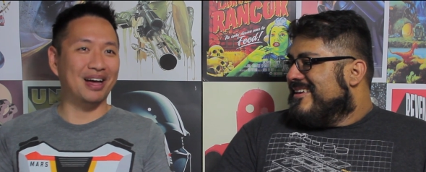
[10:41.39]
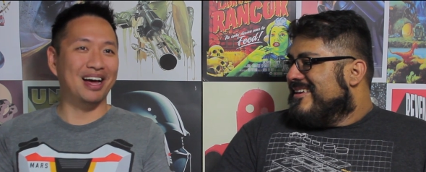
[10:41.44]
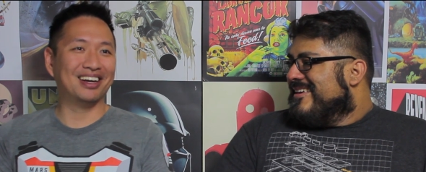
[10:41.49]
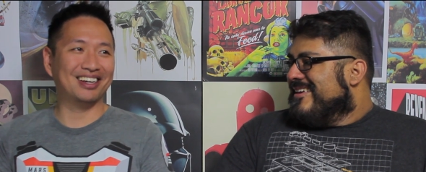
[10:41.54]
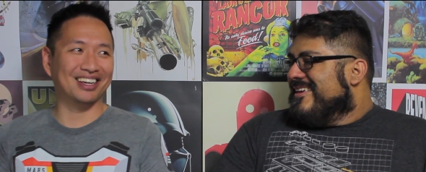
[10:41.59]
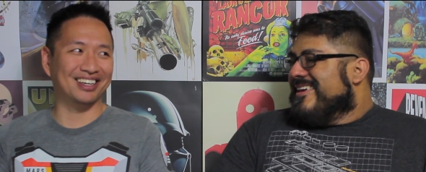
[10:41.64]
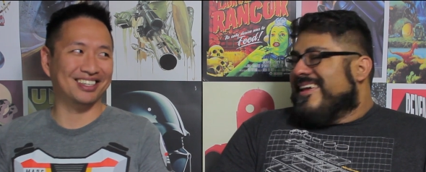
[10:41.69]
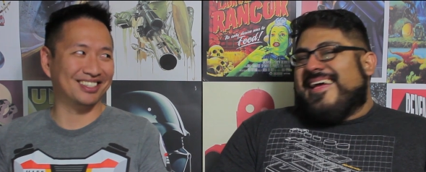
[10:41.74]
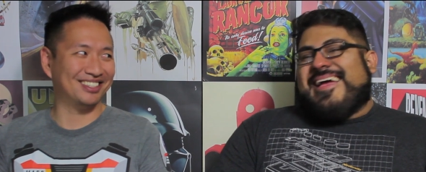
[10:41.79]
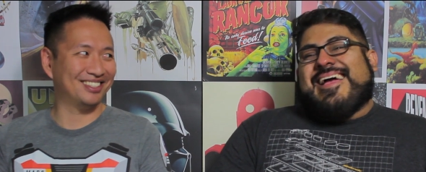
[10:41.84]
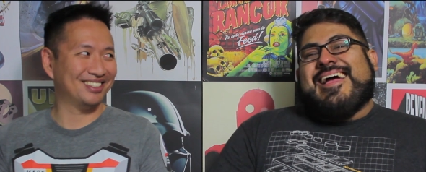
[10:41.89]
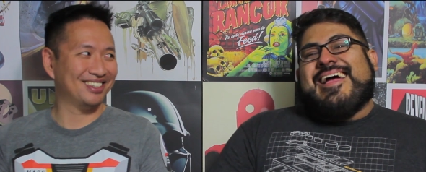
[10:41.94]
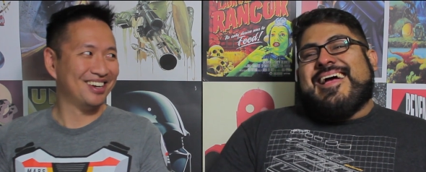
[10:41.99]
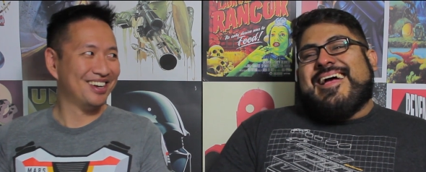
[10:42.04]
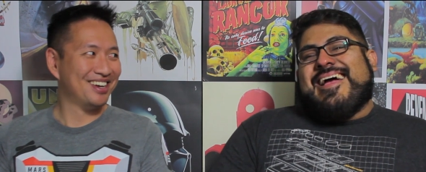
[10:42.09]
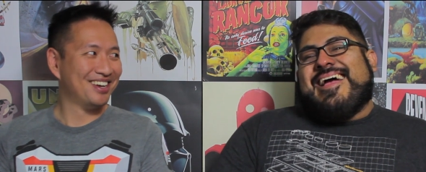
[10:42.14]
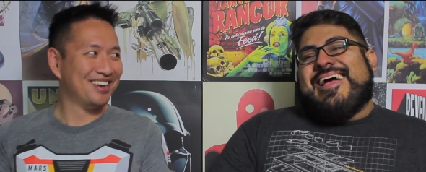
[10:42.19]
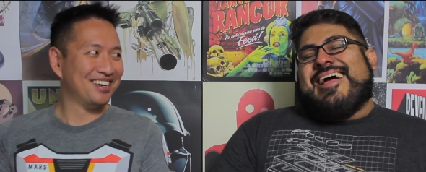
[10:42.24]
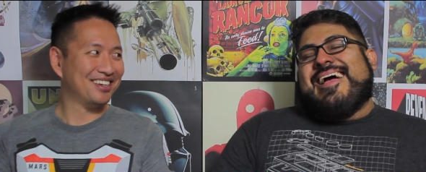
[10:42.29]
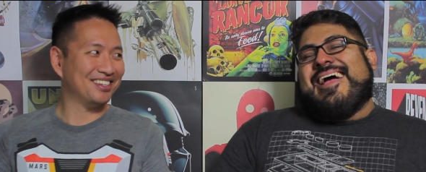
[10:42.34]
Speaker 1: just
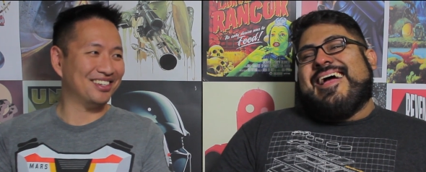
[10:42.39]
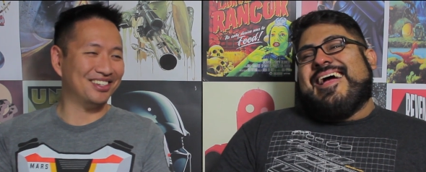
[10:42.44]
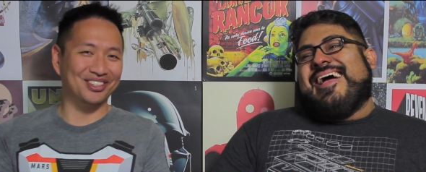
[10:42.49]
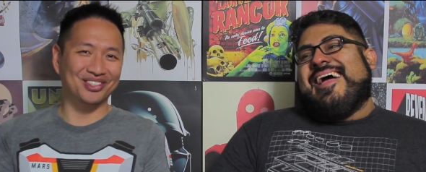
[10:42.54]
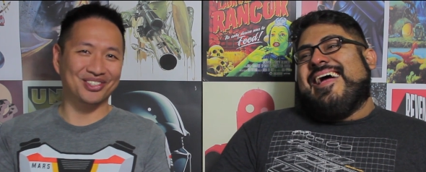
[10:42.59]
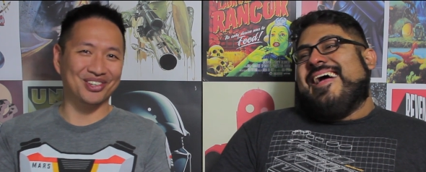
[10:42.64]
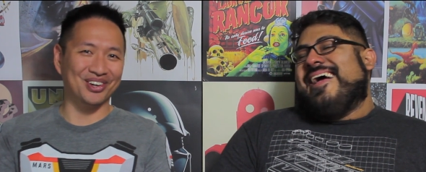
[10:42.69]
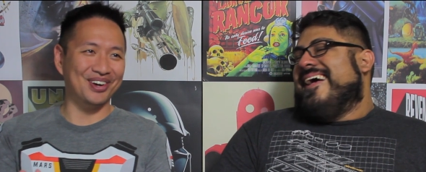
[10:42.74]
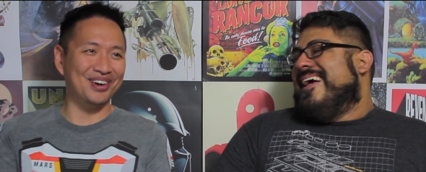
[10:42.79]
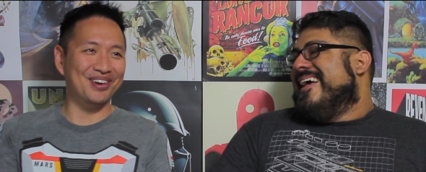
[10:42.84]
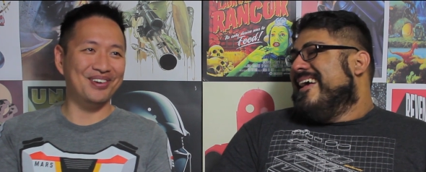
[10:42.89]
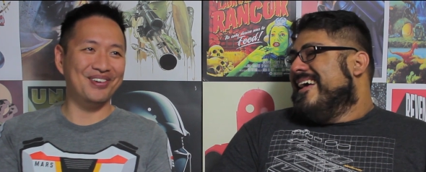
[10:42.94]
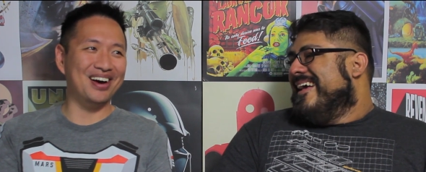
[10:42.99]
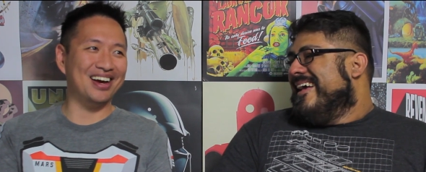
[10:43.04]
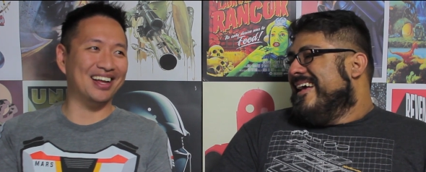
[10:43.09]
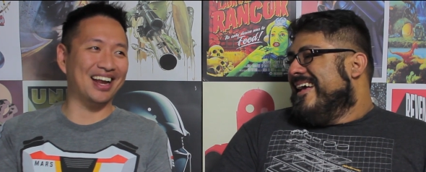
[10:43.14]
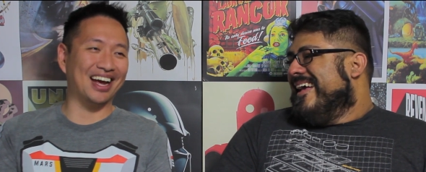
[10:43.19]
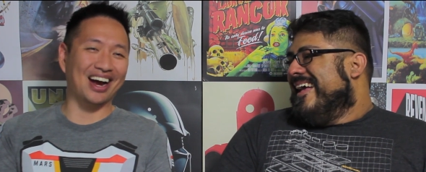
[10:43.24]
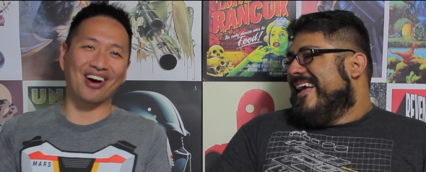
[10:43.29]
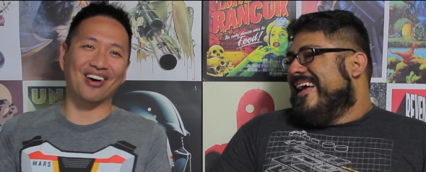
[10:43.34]
turn
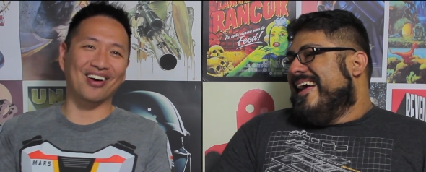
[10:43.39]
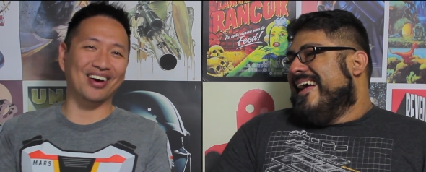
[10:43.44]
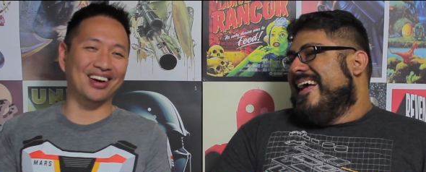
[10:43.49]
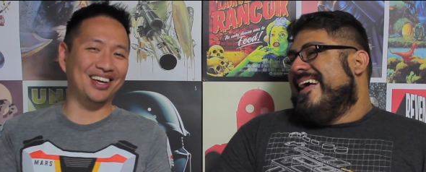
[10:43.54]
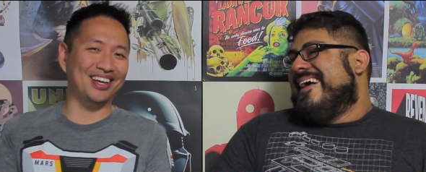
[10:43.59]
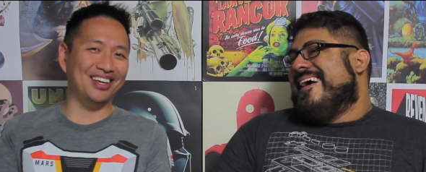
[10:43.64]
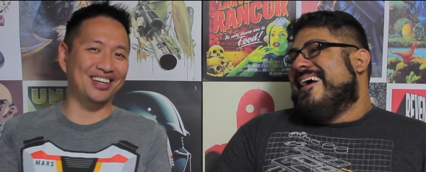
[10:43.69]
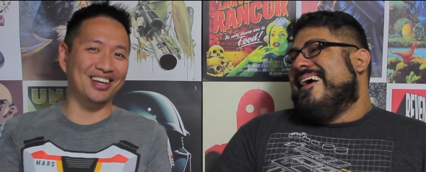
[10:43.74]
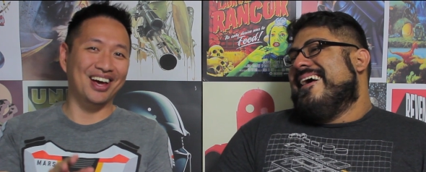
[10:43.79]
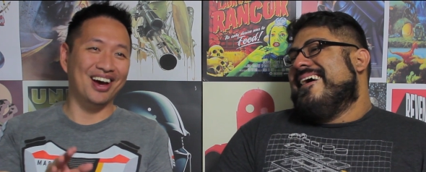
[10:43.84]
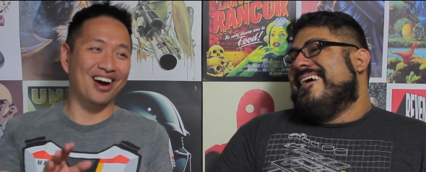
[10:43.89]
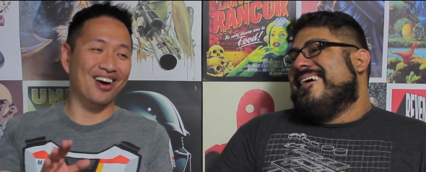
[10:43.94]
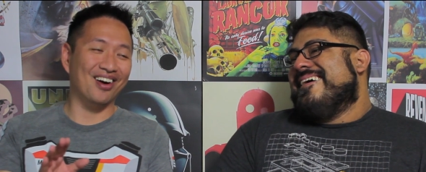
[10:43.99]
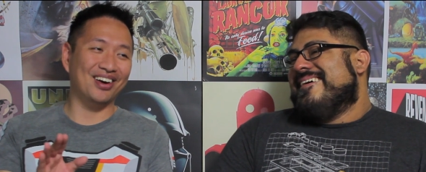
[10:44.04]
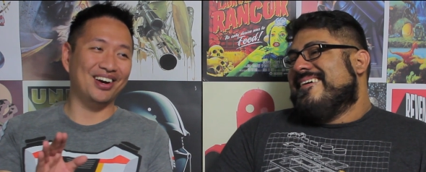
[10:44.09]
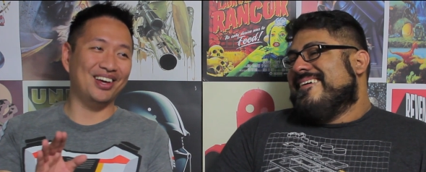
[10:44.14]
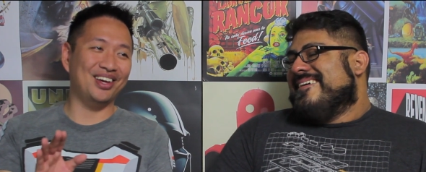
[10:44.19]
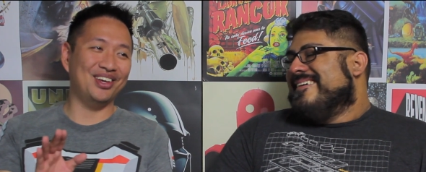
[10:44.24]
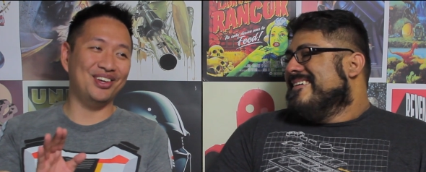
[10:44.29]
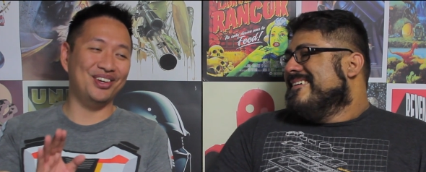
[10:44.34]
away. I already
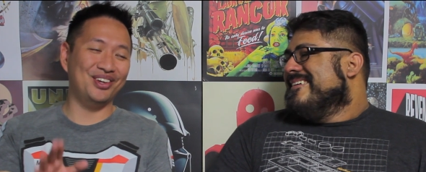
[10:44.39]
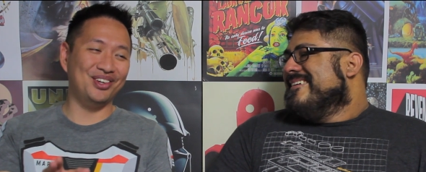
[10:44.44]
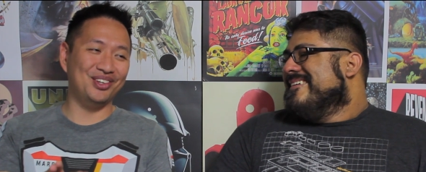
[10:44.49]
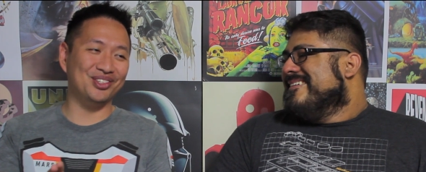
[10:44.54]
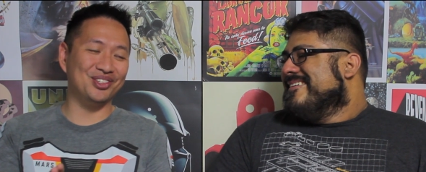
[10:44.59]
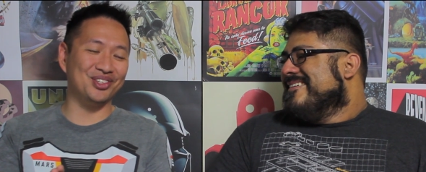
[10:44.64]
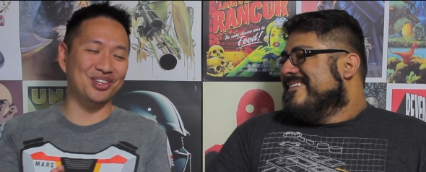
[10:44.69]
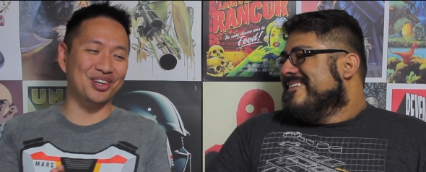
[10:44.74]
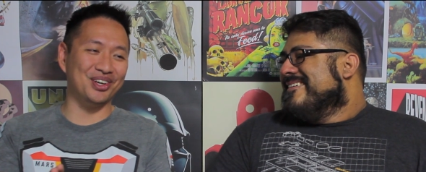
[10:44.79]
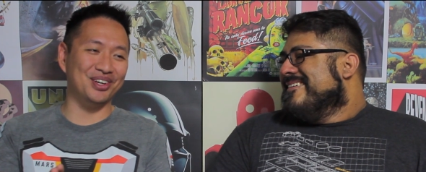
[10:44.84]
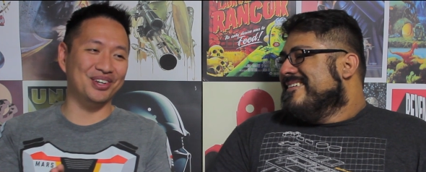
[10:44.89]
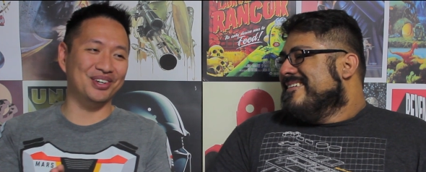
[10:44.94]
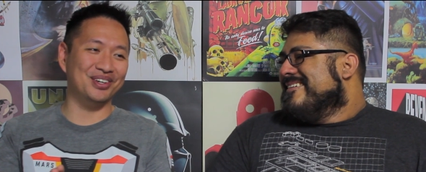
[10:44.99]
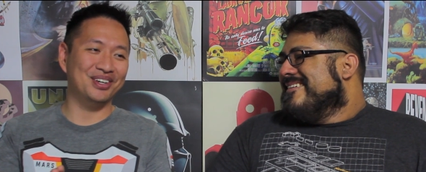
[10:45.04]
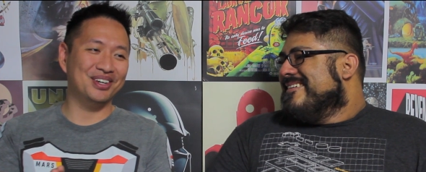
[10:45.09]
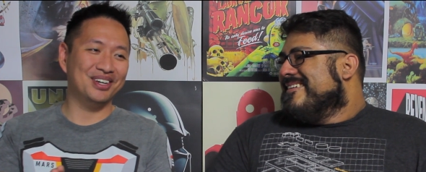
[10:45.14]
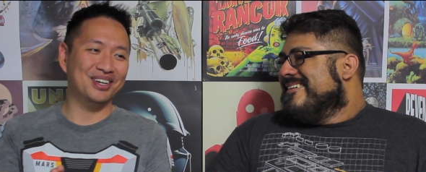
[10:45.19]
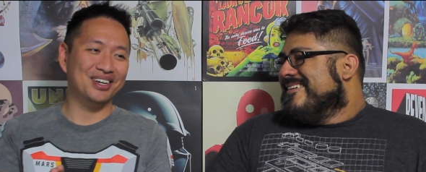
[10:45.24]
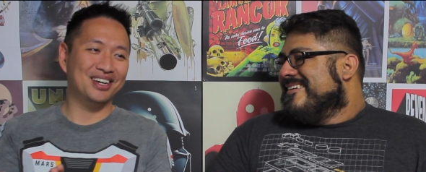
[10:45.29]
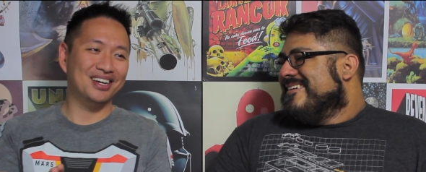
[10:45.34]
already used you.